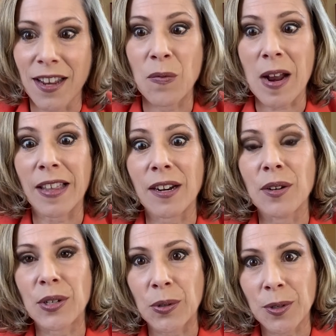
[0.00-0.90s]
and rally our
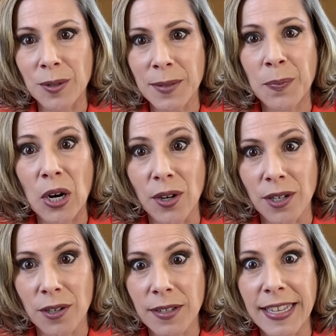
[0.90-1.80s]
donors,
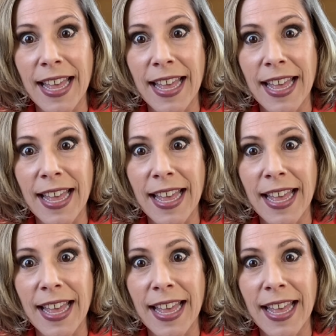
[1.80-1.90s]
partners,